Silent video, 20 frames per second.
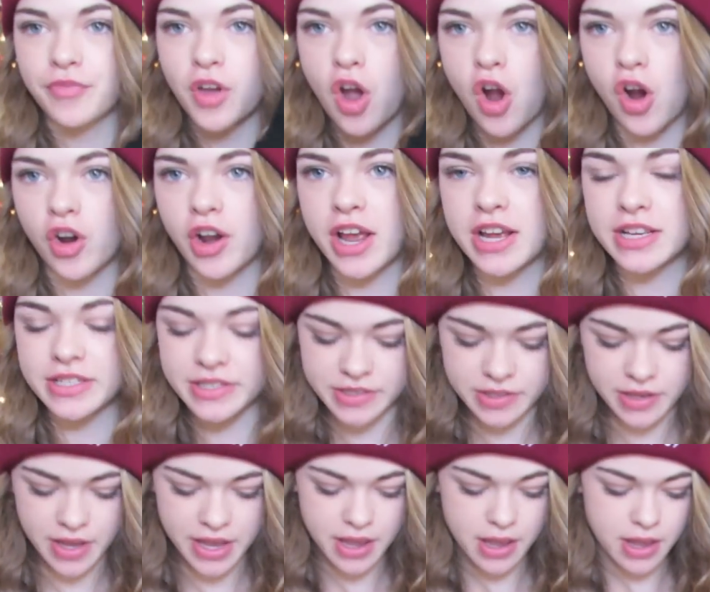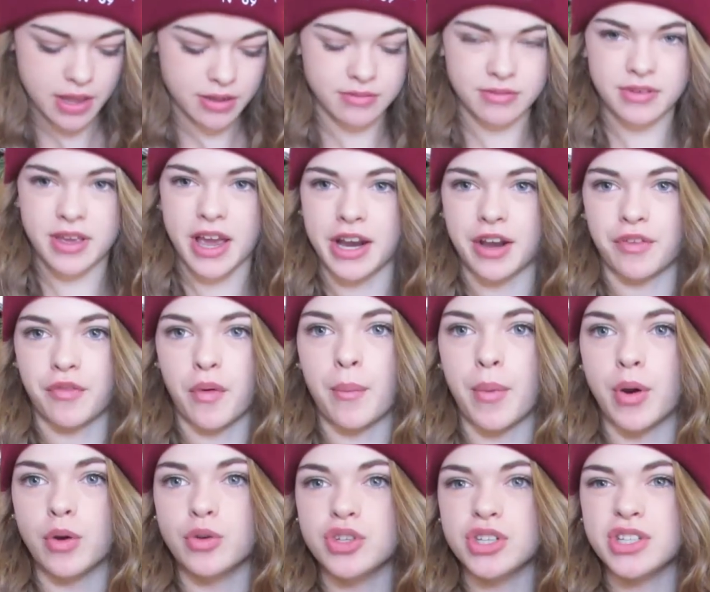heart eyes kind of
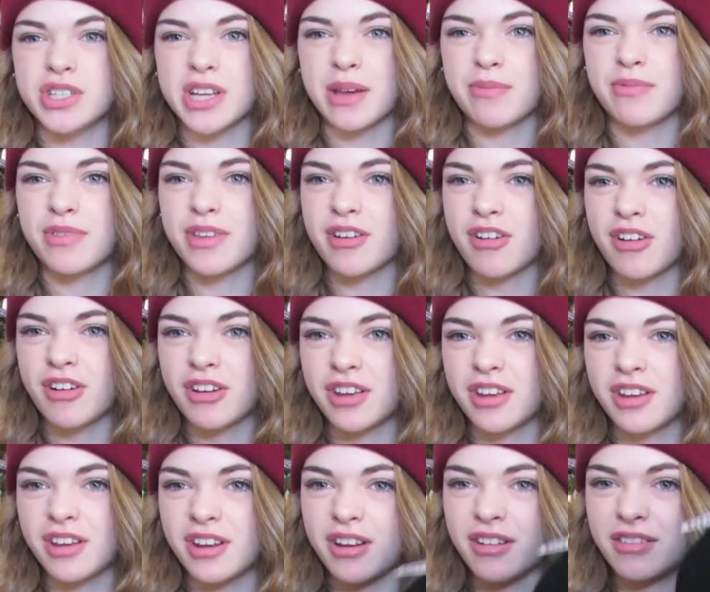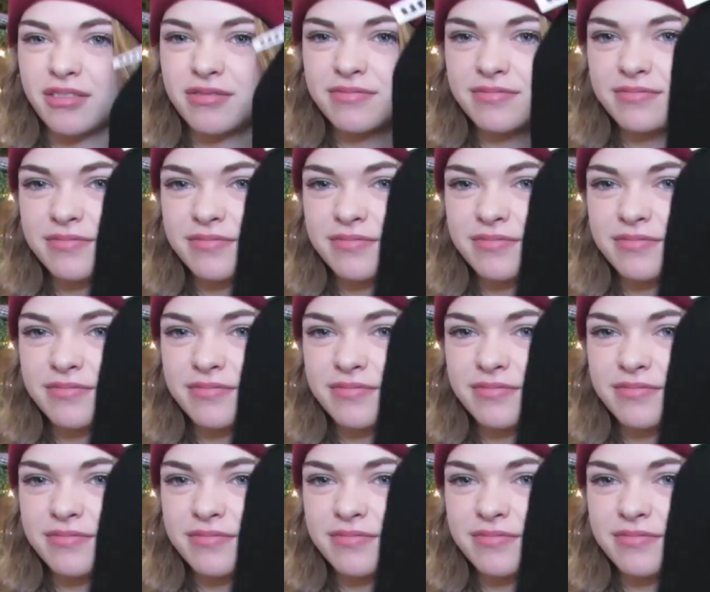emoji type thing on it, you know.